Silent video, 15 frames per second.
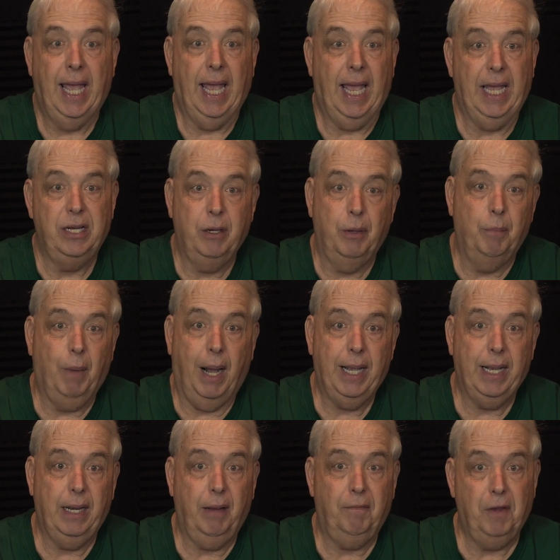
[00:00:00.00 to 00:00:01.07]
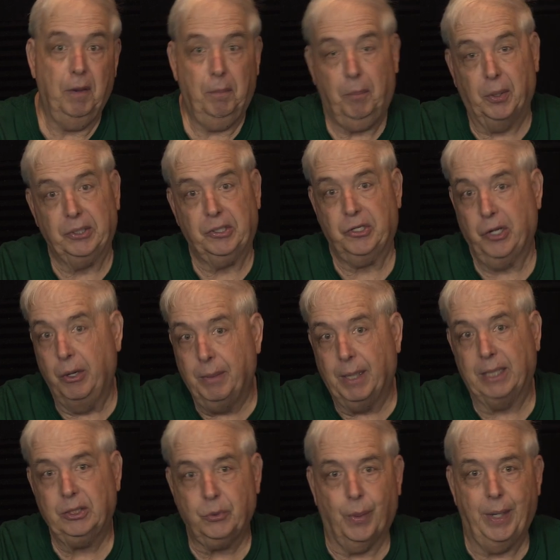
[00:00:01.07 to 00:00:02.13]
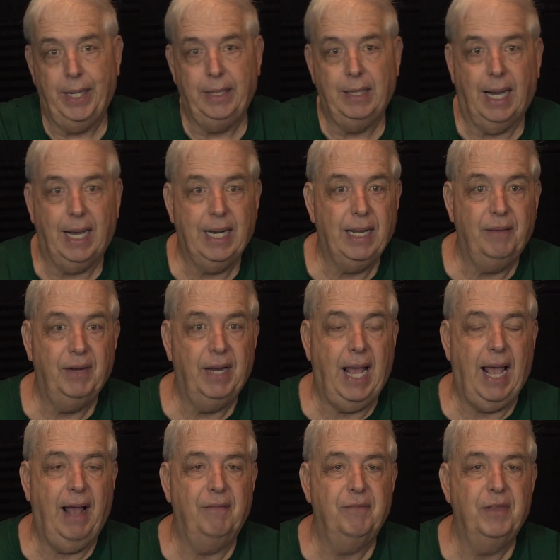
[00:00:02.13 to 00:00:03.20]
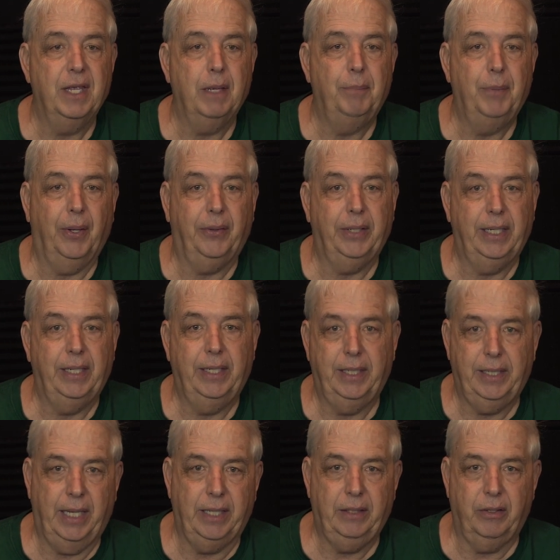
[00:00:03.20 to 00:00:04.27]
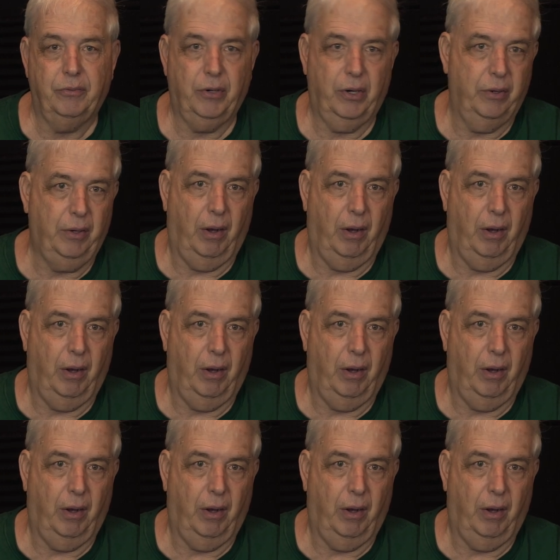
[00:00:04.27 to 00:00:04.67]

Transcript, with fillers: And you might, if you put too much weight, not even have the ability to take the drone